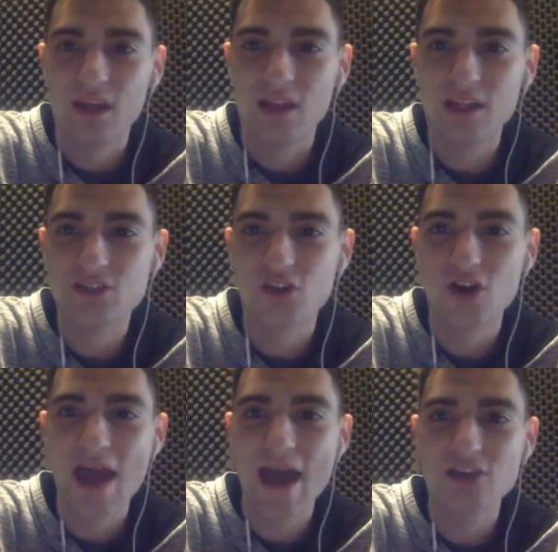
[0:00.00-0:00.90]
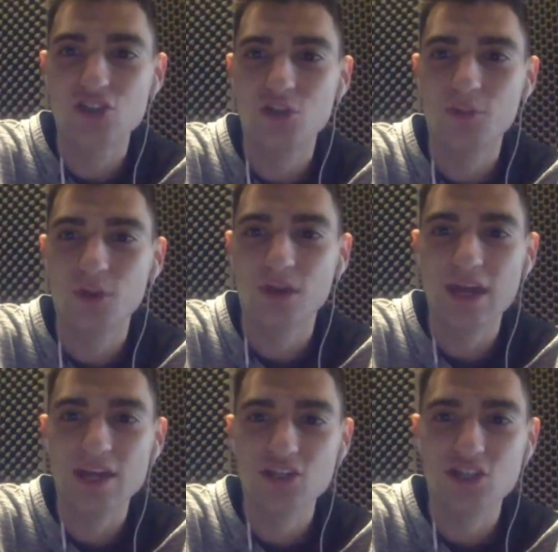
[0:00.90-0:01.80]
Let's start at Super
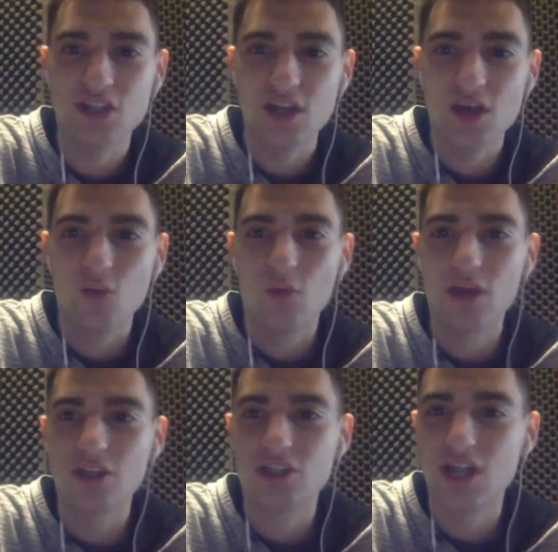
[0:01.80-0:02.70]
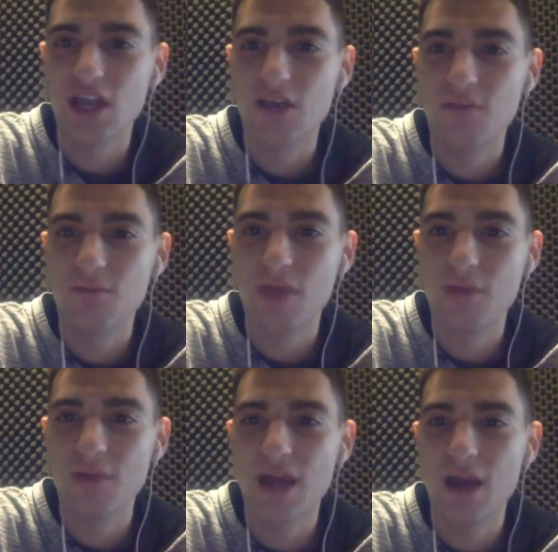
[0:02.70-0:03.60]
Gish. What a shame.
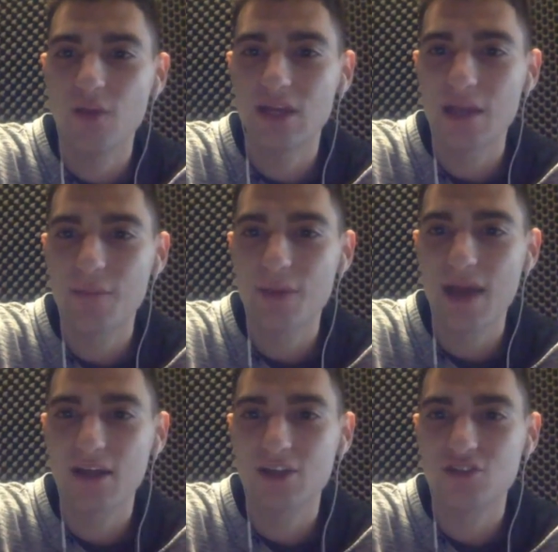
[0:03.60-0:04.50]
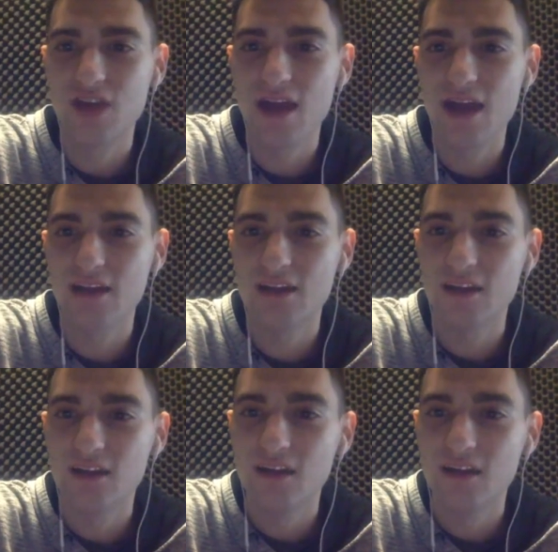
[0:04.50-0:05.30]
Maybe now we can get back on track.